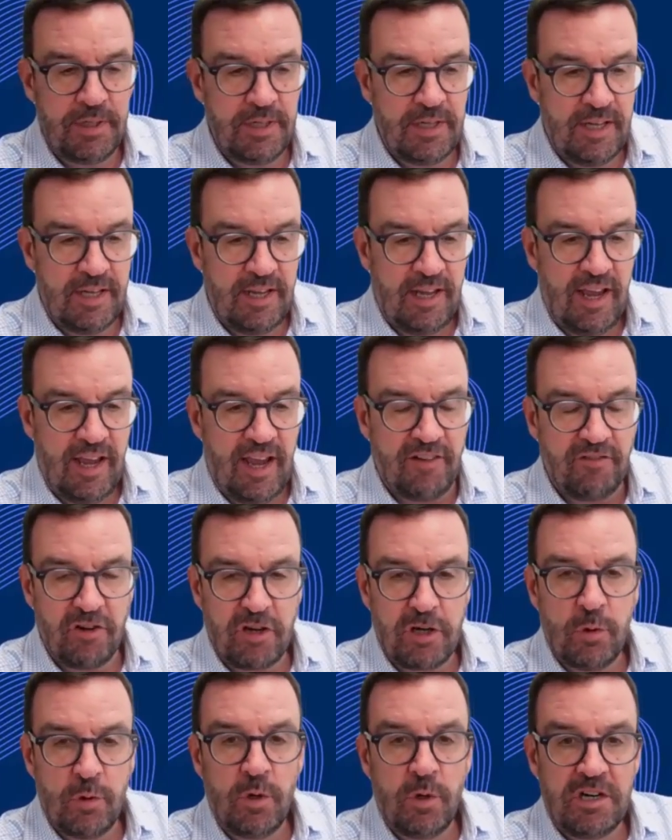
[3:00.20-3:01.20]
and
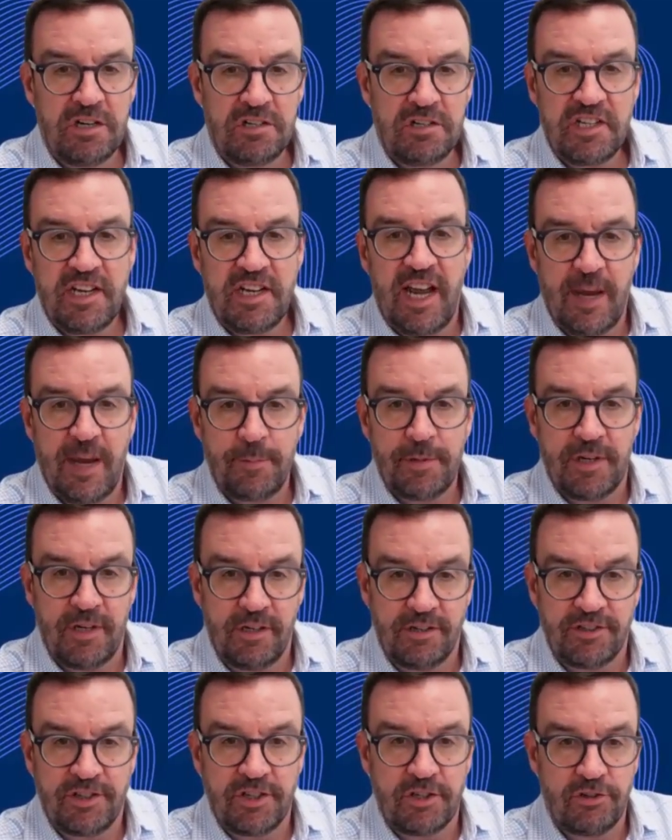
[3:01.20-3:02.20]
requires capital
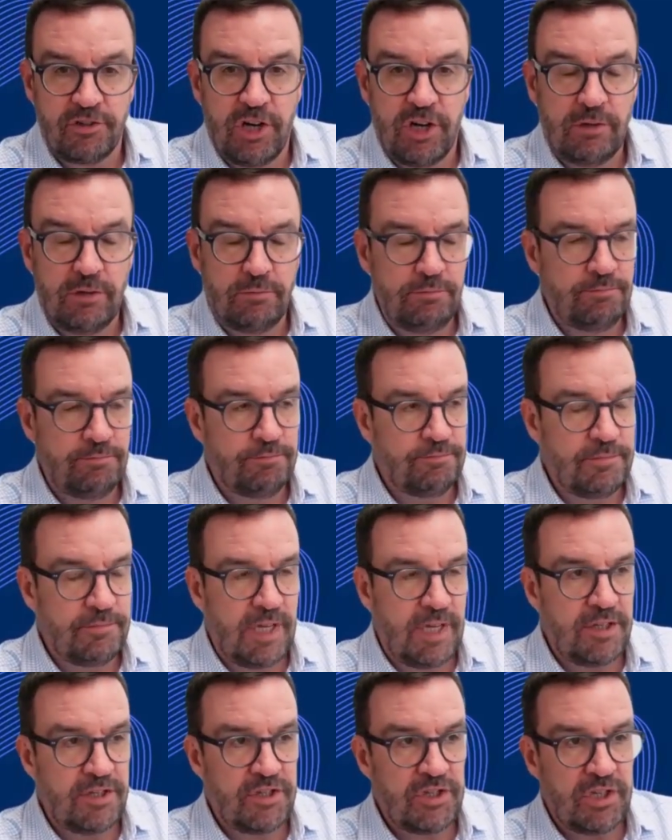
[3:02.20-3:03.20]
to grow.
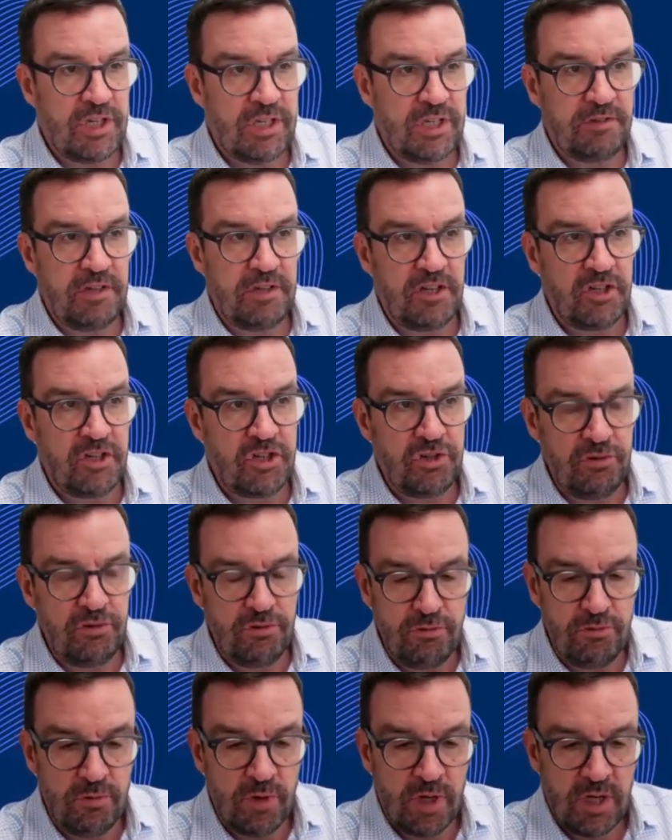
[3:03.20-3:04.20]
And so the
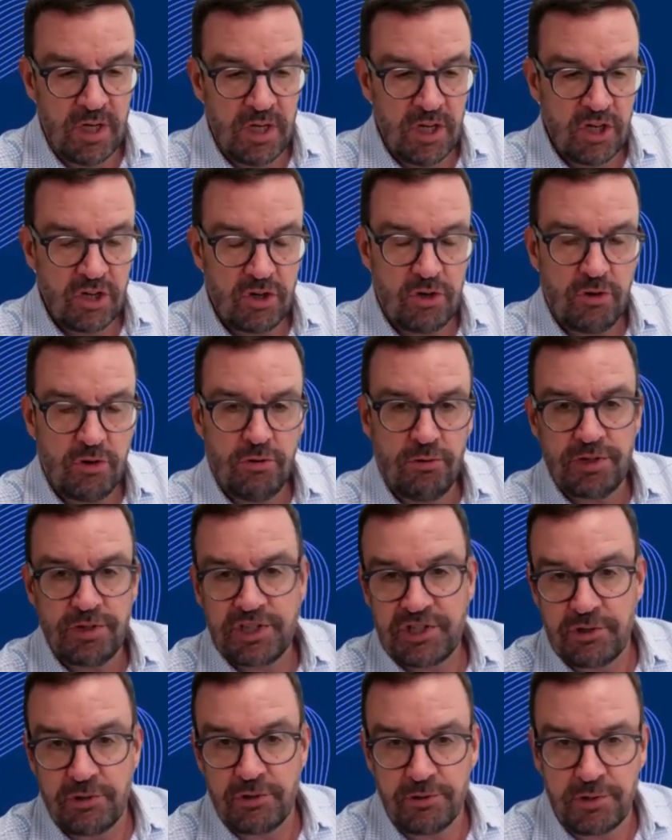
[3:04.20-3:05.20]
two core
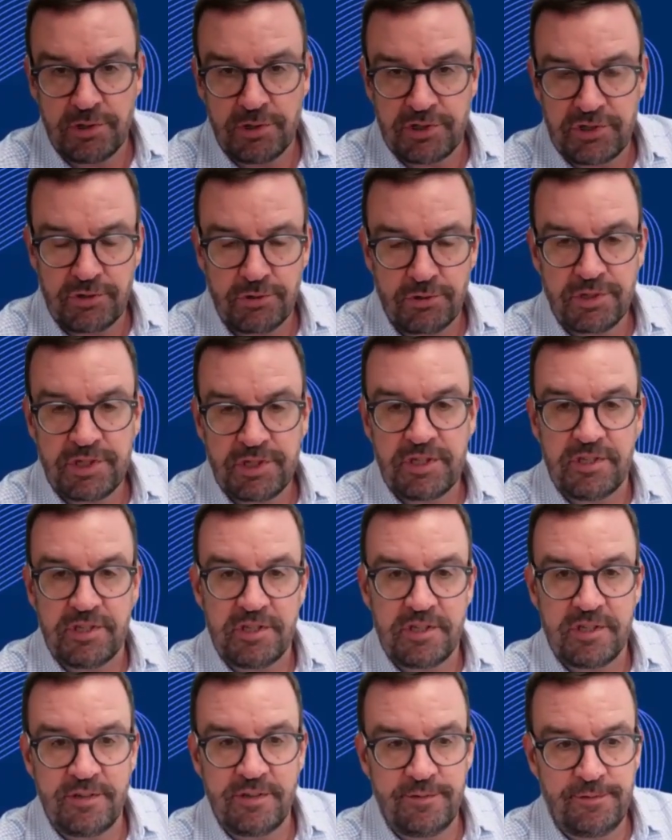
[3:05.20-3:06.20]
sources
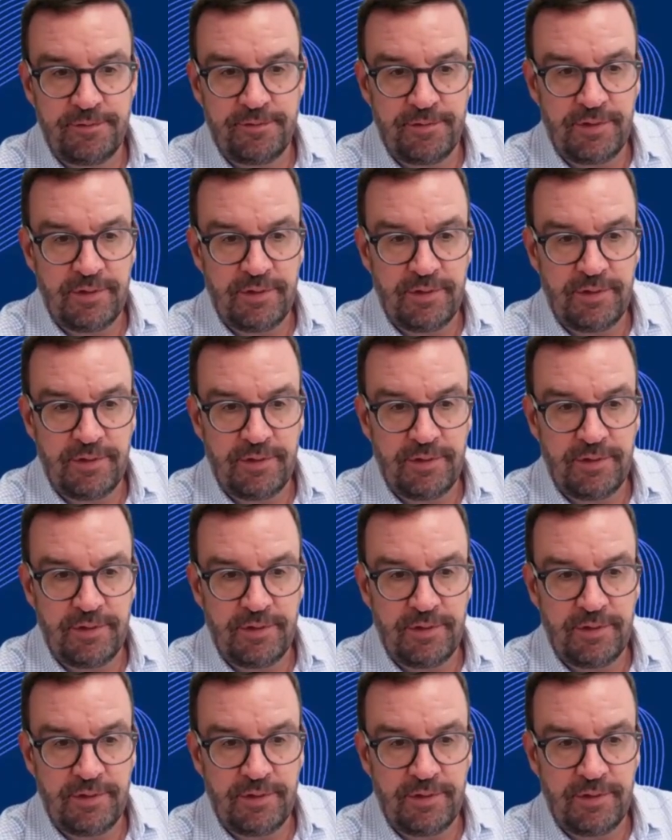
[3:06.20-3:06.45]
of